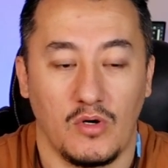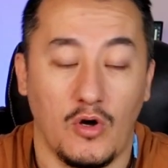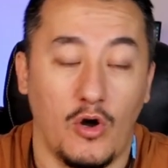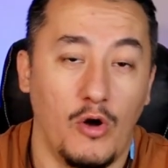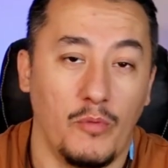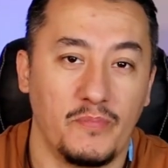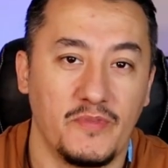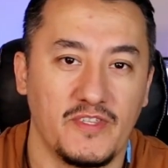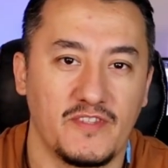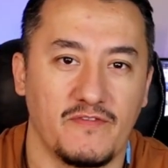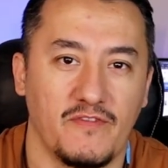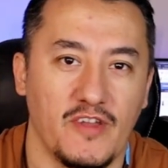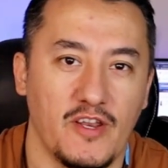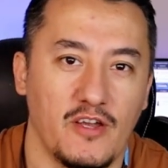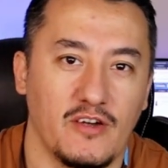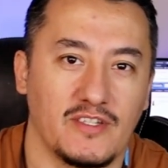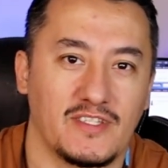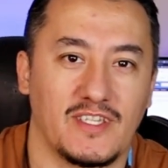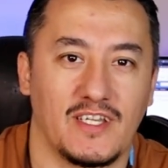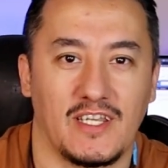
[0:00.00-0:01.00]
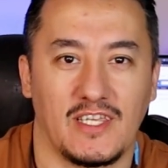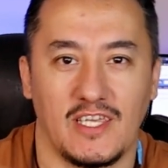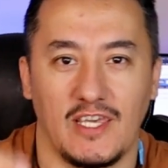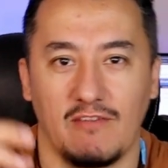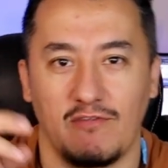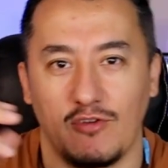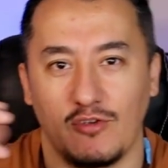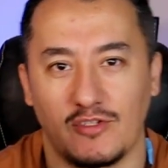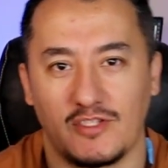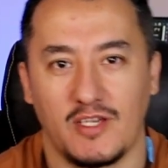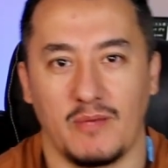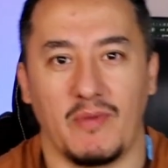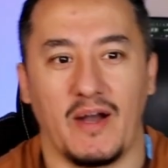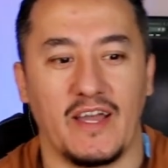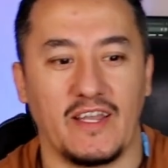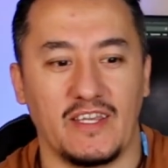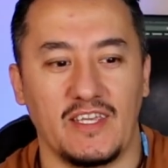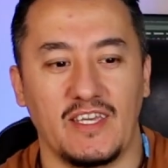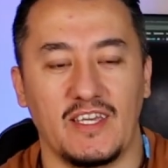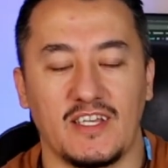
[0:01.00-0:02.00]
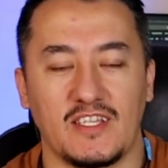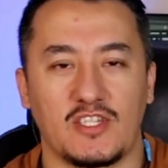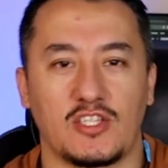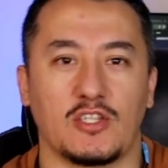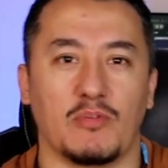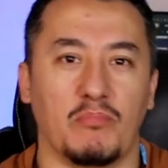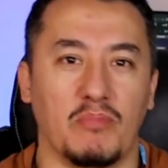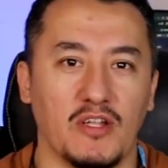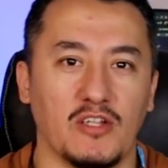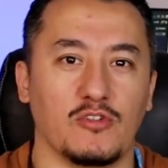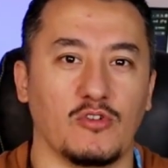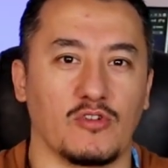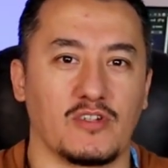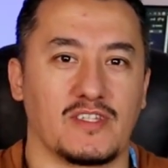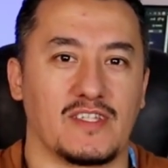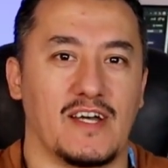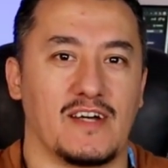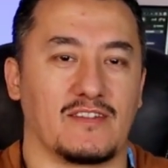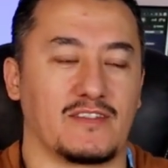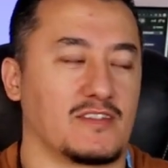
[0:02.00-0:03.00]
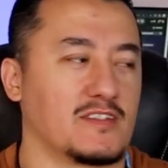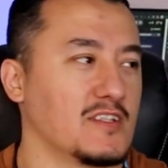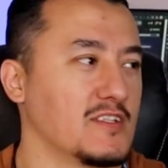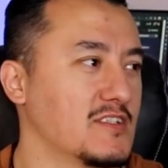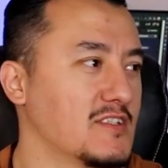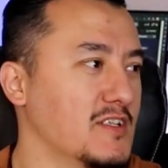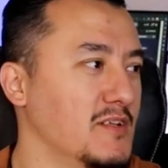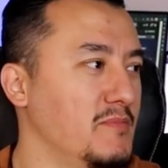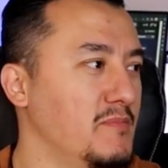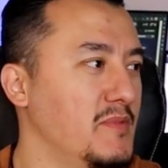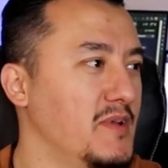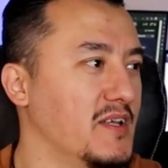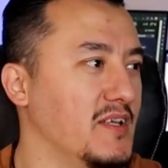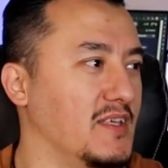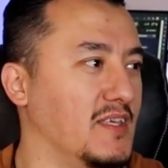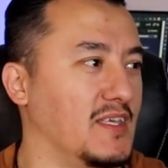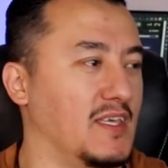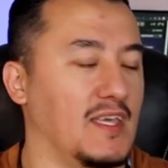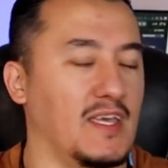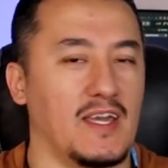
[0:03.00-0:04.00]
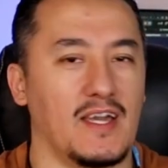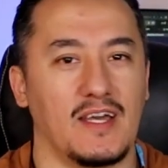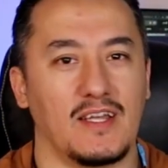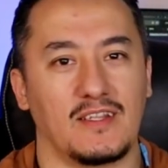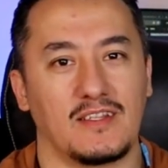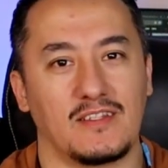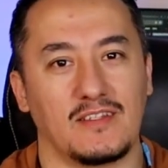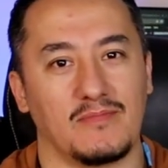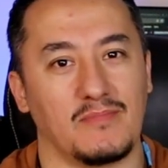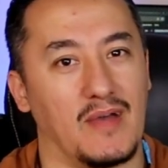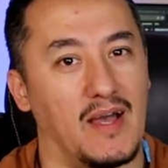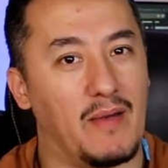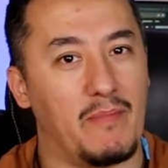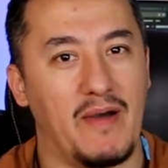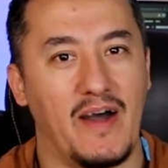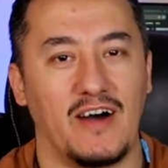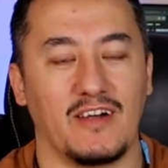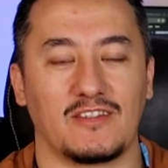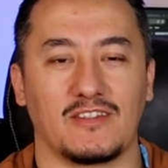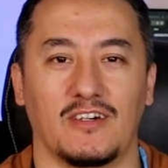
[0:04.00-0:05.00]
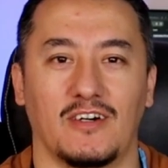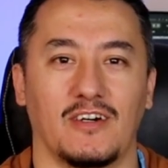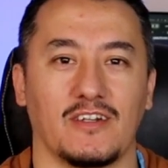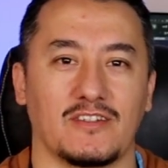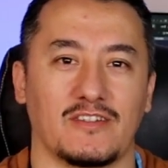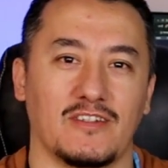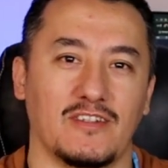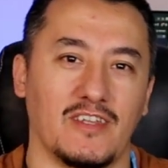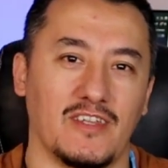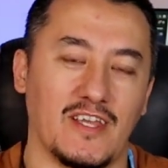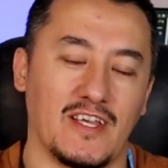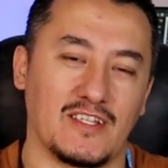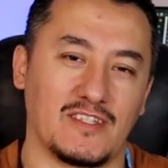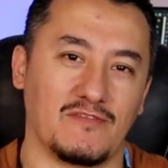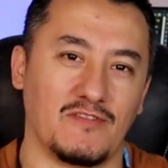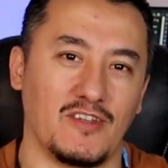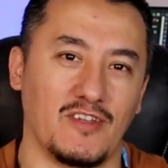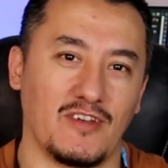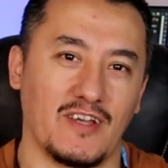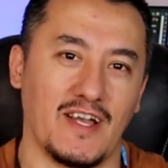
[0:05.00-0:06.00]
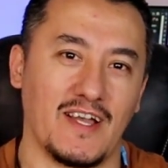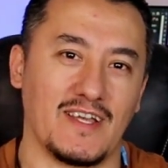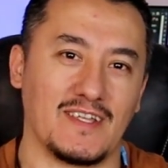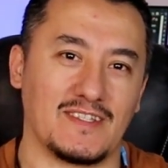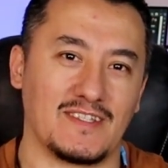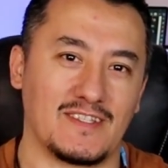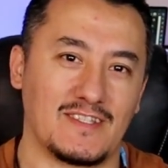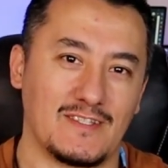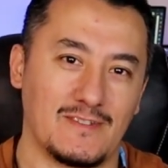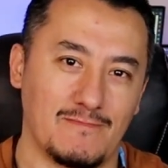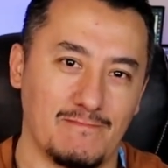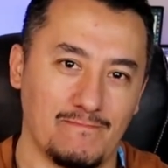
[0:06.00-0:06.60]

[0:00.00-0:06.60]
hope this video is going to give you some ideas to build your sound system, and I'm out also in the next video, guys.